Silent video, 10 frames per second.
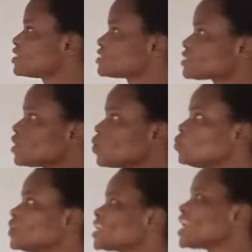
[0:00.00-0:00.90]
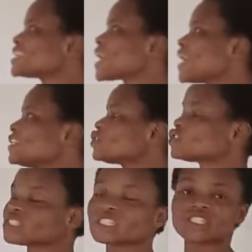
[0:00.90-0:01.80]
will get additional
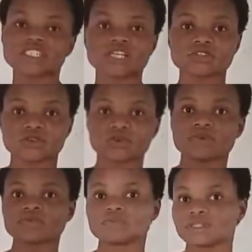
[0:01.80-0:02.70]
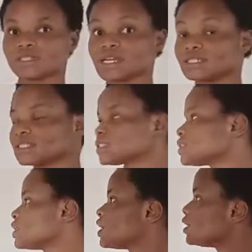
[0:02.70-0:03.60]
shares of dash.
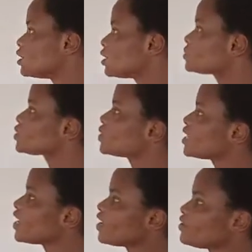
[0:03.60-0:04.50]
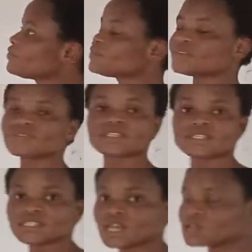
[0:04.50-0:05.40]
Option A,
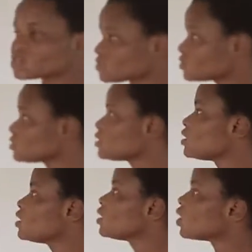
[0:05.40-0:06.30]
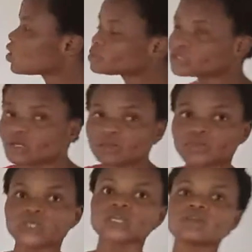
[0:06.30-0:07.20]
50,000. Option B,
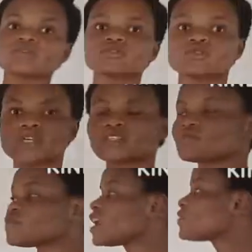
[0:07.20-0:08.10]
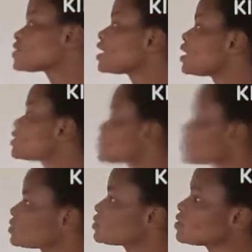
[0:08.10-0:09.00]
25,000.
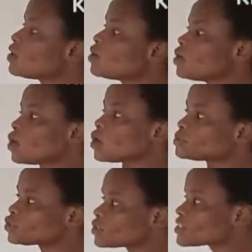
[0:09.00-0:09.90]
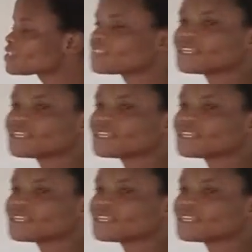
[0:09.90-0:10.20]
Option C,